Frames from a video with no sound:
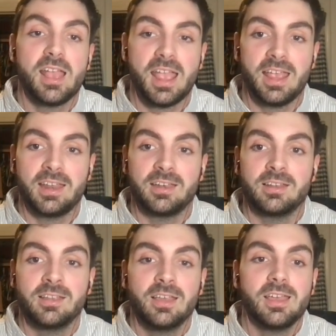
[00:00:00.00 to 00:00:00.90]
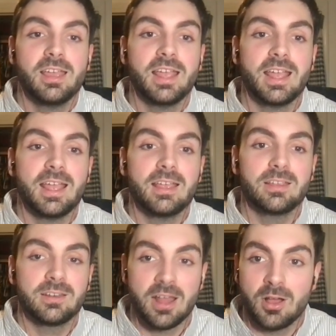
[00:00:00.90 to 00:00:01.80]
And,
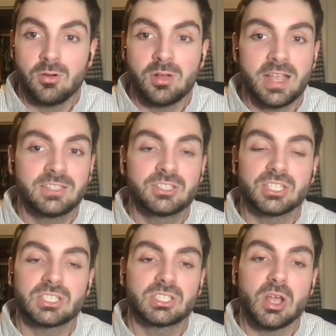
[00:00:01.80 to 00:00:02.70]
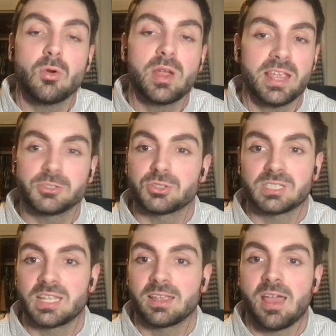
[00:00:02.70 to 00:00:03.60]
you know, it's just so interesting.